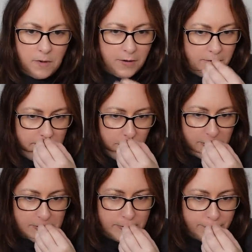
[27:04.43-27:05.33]
only
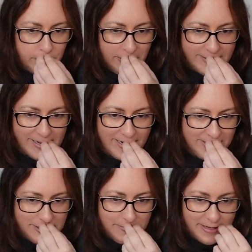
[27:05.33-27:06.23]
worked on it for 1 day and
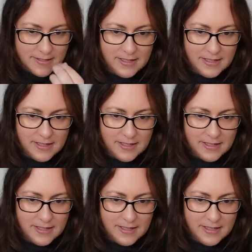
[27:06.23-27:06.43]
did about